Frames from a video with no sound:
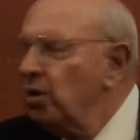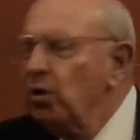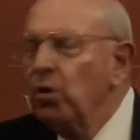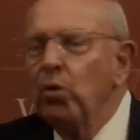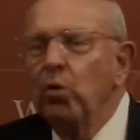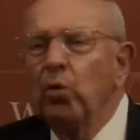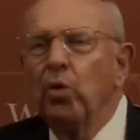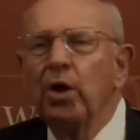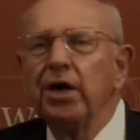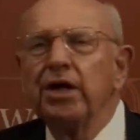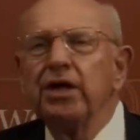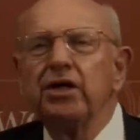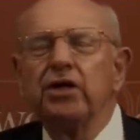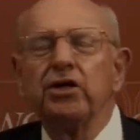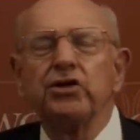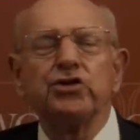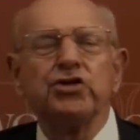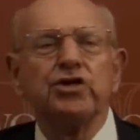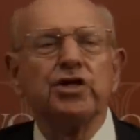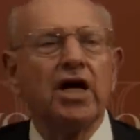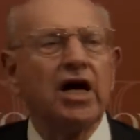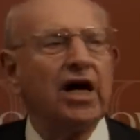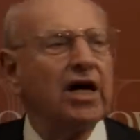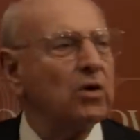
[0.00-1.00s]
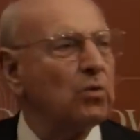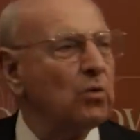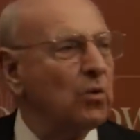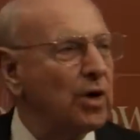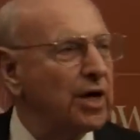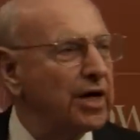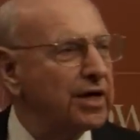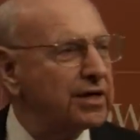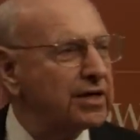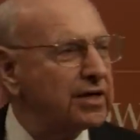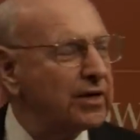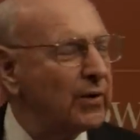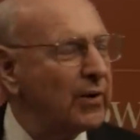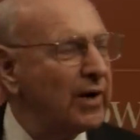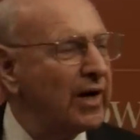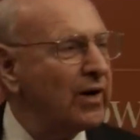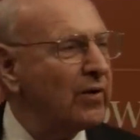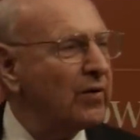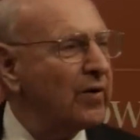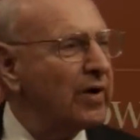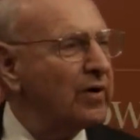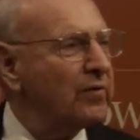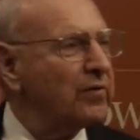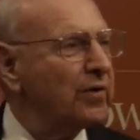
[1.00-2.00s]
One does not want to,
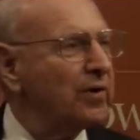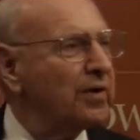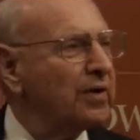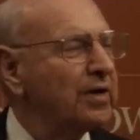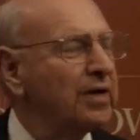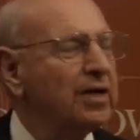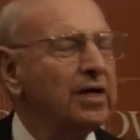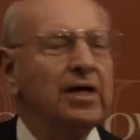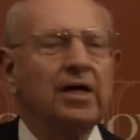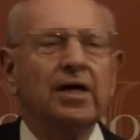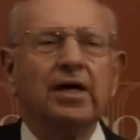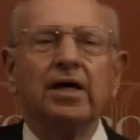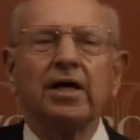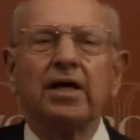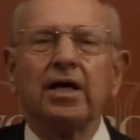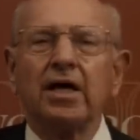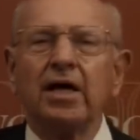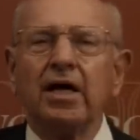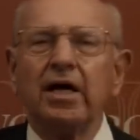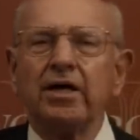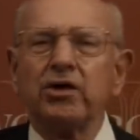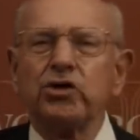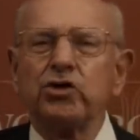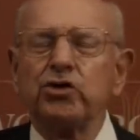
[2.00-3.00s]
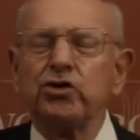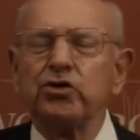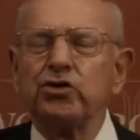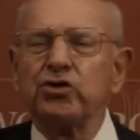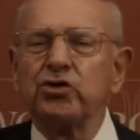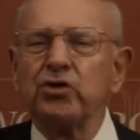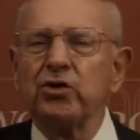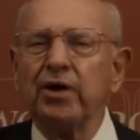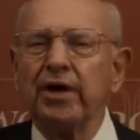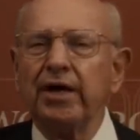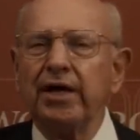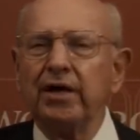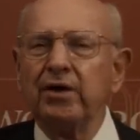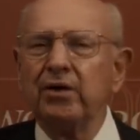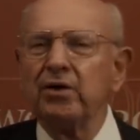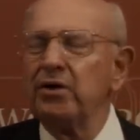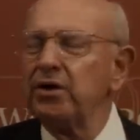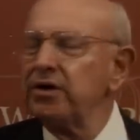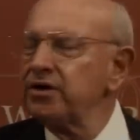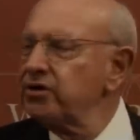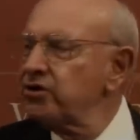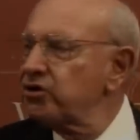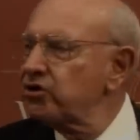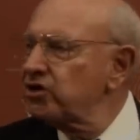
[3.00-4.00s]
however, concentrate
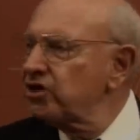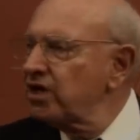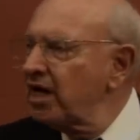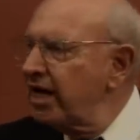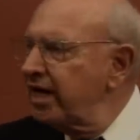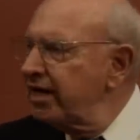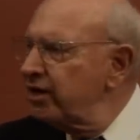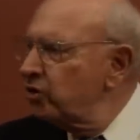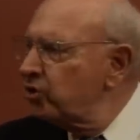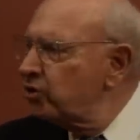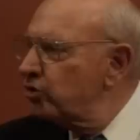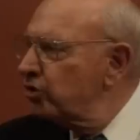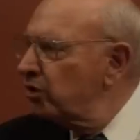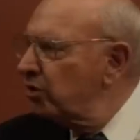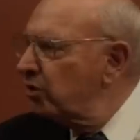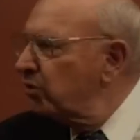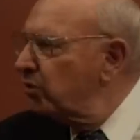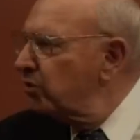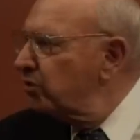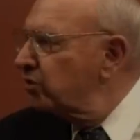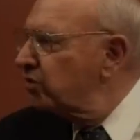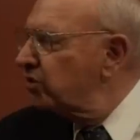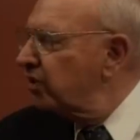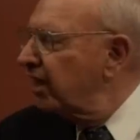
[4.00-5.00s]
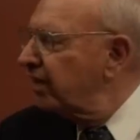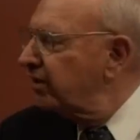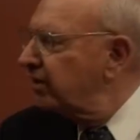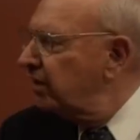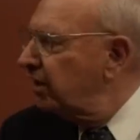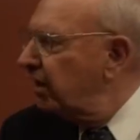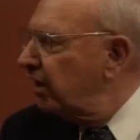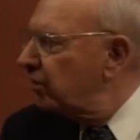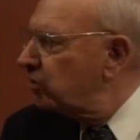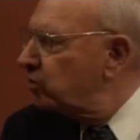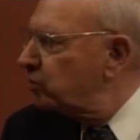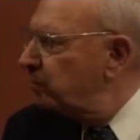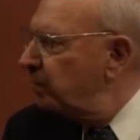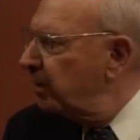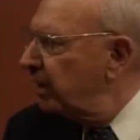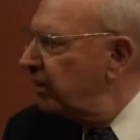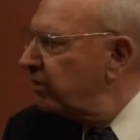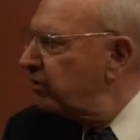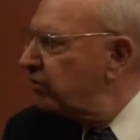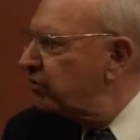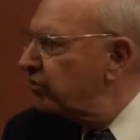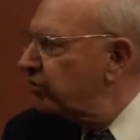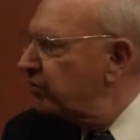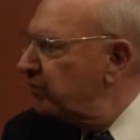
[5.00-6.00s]
on sideshows at the
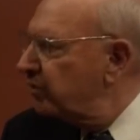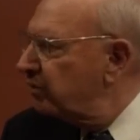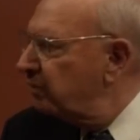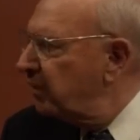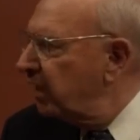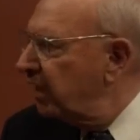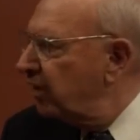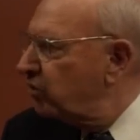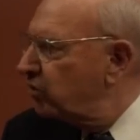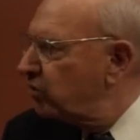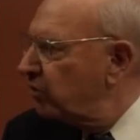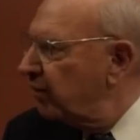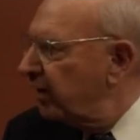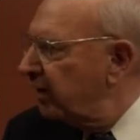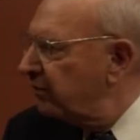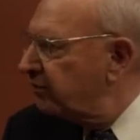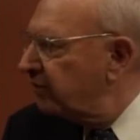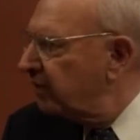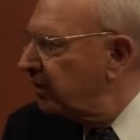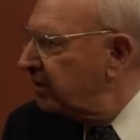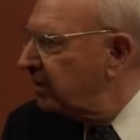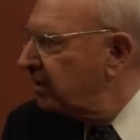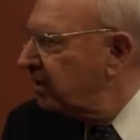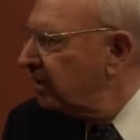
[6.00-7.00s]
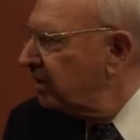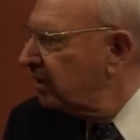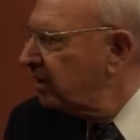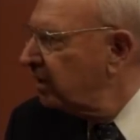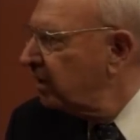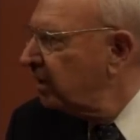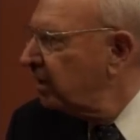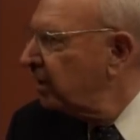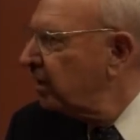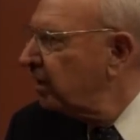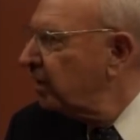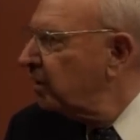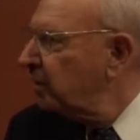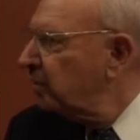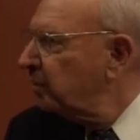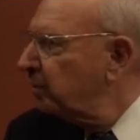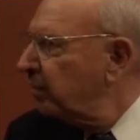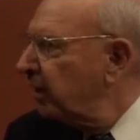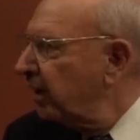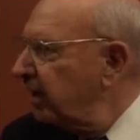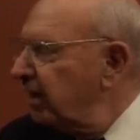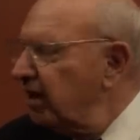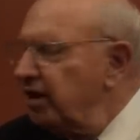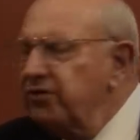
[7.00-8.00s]
expense of the major effort.
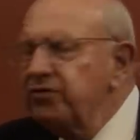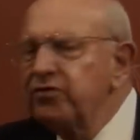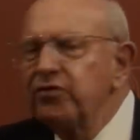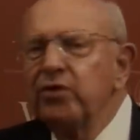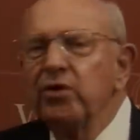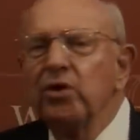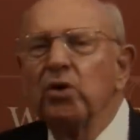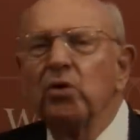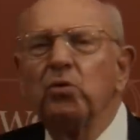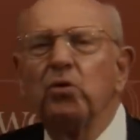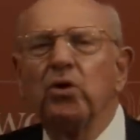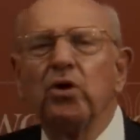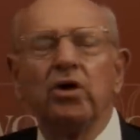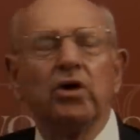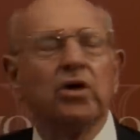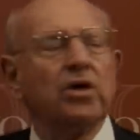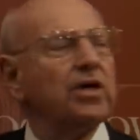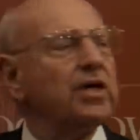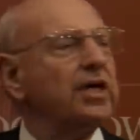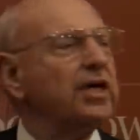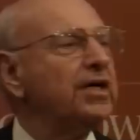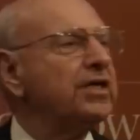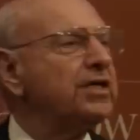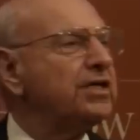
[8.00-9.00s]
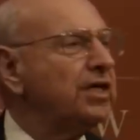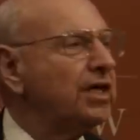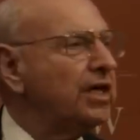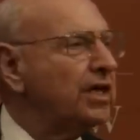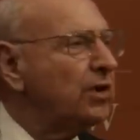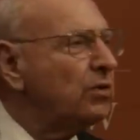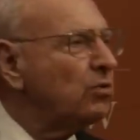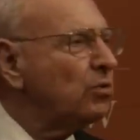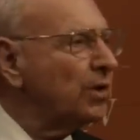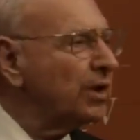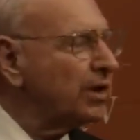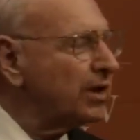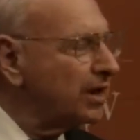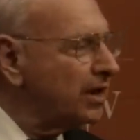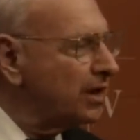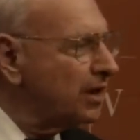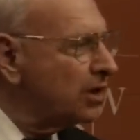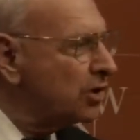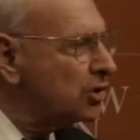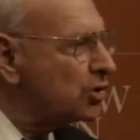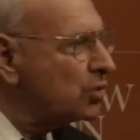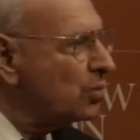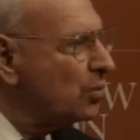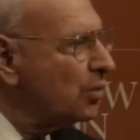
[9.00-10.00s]
But if there were indeed
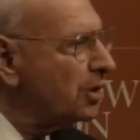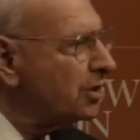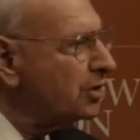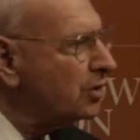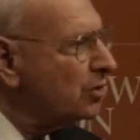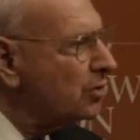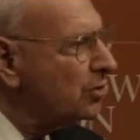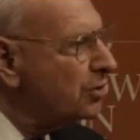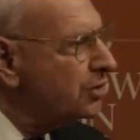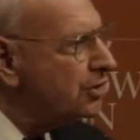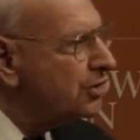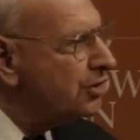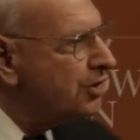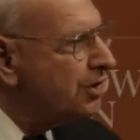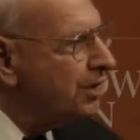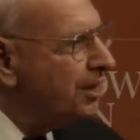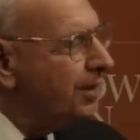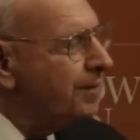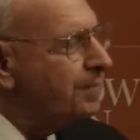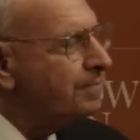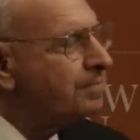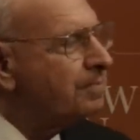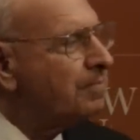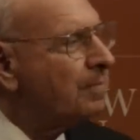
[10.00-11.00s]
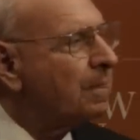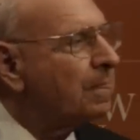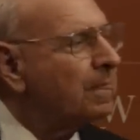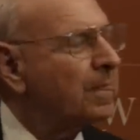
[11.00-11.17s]
willingness, one could see,